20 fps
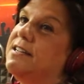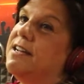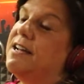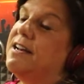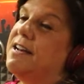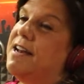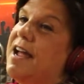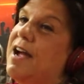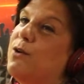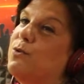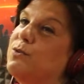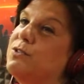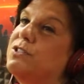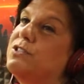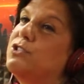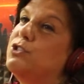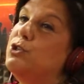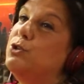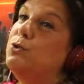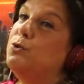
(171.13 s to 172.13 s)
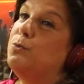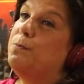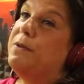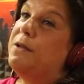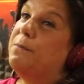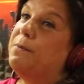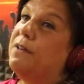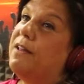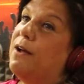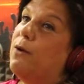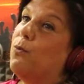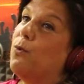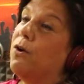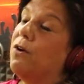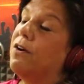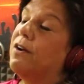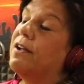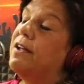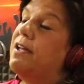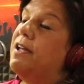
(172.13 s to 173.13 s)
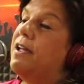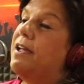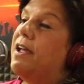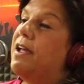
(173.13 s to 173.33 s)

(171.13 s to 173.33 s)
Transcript: announce to people at work mm.